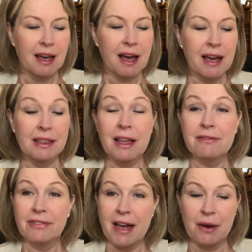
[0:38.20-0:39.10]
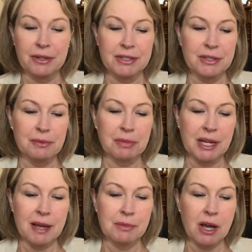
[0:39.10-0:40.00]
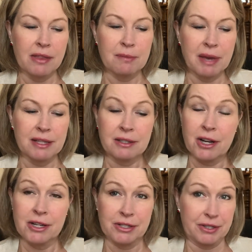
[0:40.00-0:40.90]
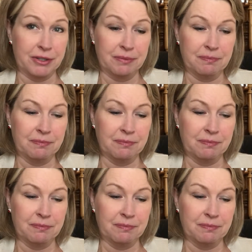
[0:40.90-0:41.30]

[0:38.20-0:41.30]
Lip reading: I love flowers, but I'm not the best gardener.